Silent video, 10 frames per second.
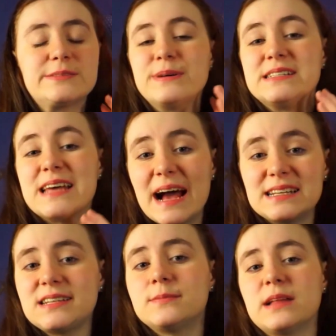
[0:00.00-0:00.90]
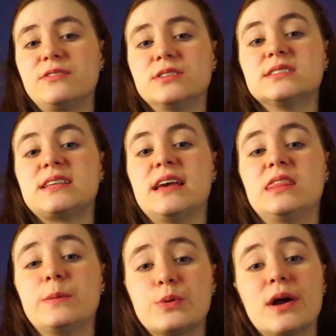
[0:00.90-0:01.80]
potassium levels in
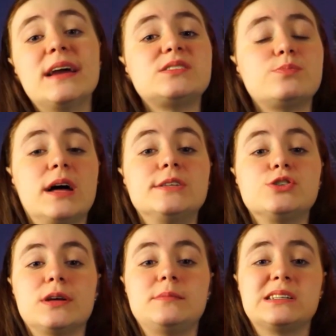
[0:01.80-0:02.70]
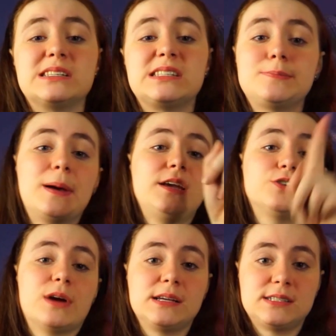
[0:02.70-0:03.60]
the prey's bloodstream to spike
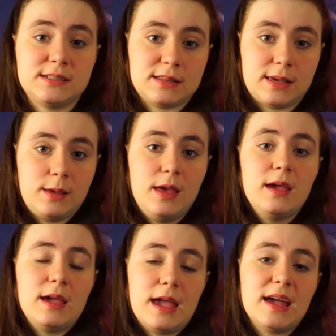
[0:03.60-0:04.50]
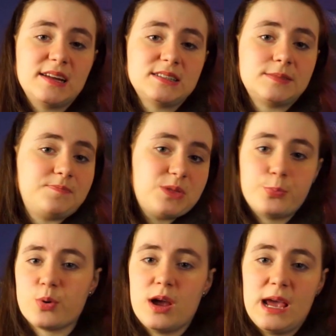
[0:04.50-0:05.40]
drastically, and the
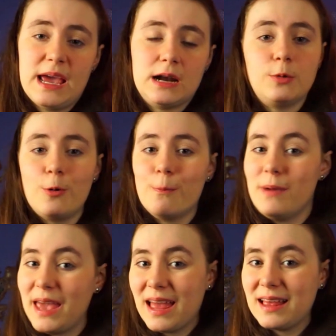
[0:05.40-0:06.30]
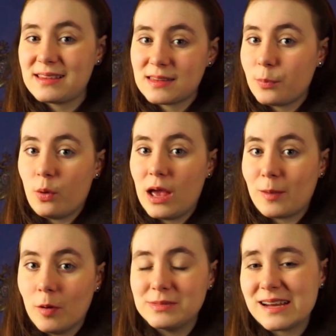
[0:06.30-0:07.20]
prey animal may slip away
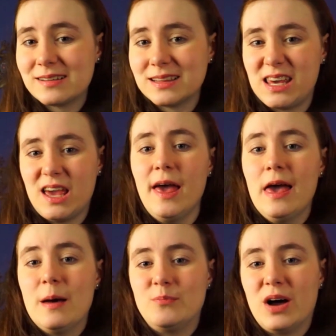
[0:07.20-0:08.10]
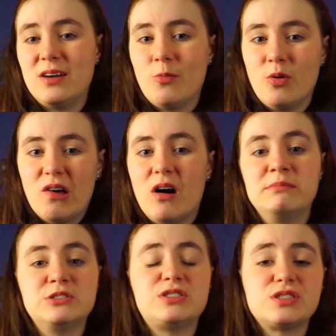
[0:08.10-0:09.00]
momentarily, but will
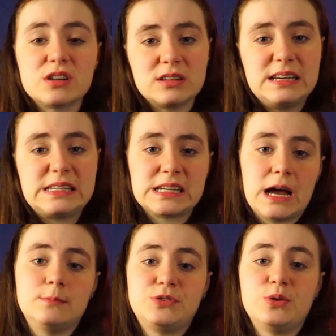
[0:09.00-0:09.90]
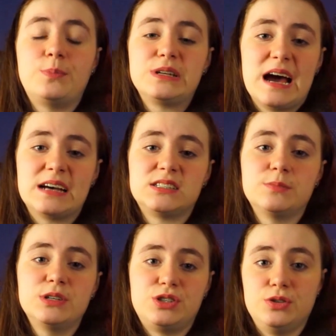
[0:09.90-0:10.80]
almost certainly succumb to a
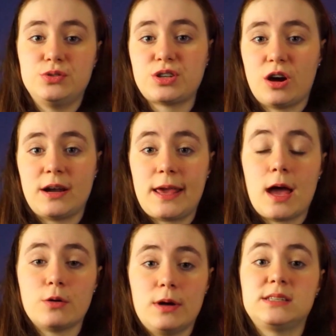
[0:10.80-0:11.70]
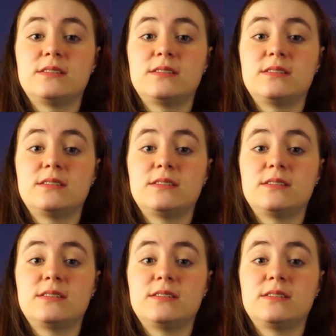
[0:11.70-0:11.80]
potassium-induced cardiac arrest